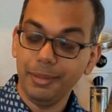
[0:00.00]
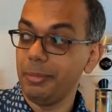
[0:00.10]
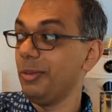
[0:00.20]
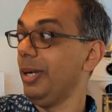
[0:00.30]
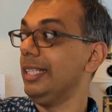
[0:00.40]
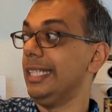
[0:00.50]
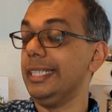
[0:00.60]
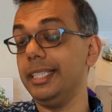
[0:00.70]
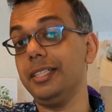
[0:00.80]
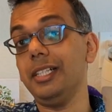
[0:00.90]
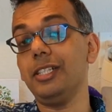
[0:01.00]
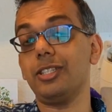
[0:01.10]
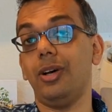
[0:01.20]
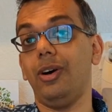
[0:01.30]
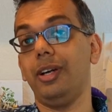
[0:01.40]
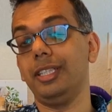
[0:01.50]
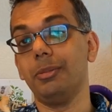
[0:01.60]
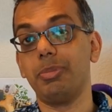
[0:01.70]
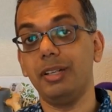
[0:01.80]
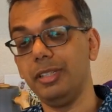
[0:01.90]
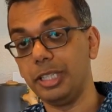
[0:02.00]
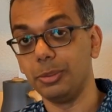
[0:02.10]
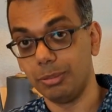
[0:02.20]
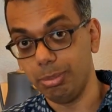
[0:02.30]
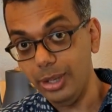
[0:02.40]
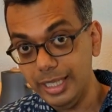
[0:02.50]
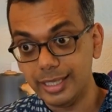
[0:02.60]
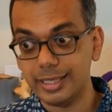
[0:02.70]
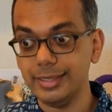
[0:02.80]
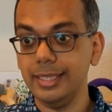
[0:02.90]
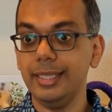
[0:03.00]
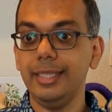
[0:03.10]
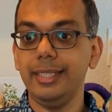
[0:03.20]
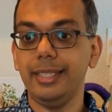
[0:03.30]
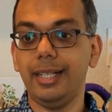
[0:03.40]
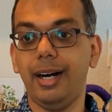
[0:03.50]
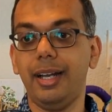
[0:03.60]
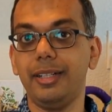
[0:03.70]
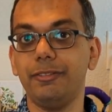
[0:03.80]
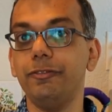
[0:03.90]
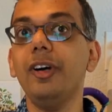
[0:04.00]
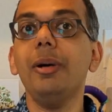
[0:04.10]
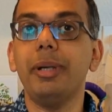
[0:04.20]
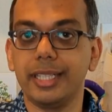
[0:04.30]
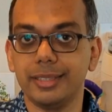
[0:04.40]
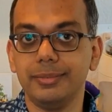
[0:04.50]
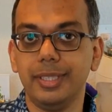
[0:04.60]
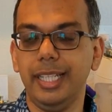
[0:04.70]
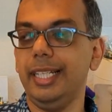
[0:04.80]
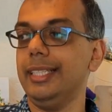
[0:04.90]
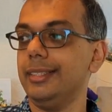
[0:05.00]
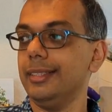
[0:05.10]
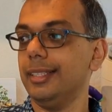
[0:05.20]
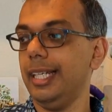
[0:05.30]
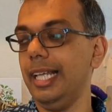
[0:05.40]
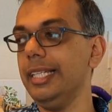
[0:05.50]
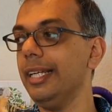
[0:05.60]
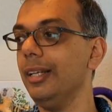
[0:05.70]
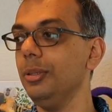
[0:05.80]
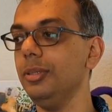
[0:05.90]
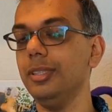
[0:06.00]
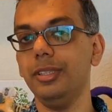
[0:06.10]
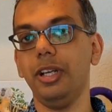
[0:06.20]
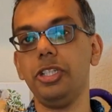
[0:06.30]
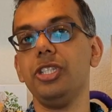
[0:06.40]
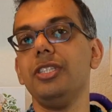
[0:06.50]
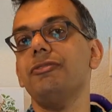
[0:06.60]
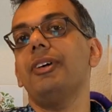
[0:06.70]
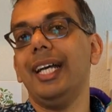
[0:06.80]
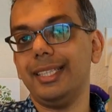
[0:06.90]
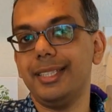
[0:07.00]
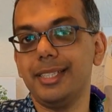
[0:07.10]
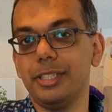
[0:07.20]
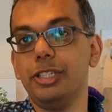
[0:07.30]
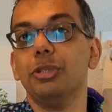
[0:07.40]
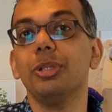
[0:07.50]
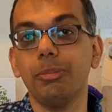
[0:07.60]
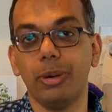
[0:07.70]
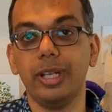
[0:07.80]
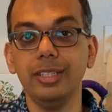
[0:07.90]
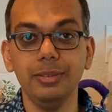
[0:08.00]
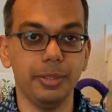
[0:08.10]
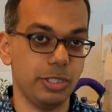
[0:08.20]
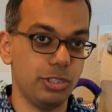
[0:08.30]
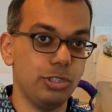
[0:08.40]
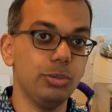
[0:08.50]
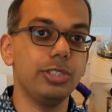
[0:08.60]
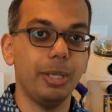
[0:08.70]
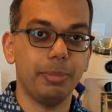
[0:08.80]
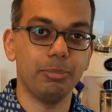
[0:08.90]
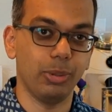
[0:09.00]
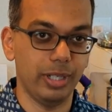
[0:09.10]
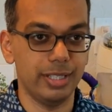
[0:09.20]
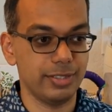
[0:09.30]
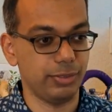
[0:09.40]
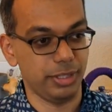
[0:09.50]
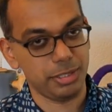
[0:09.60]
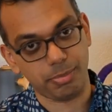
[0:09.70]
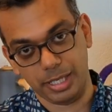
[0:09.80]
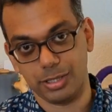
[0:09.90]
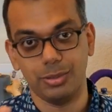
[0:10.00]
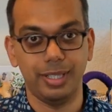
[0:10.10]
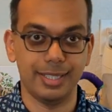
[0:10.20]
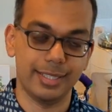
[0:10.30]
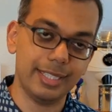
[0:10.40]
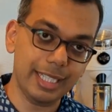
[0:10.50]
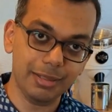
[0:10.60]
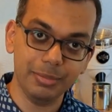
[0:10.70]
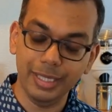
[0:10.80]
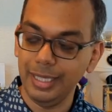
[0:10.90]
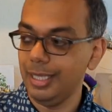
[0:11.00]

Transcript: Meanwhile, the internals on the Breville Dual Boiler are far better. And I'll include not just the fact that it's a dual boiler, which is 2 separate boilers for espresso and steam,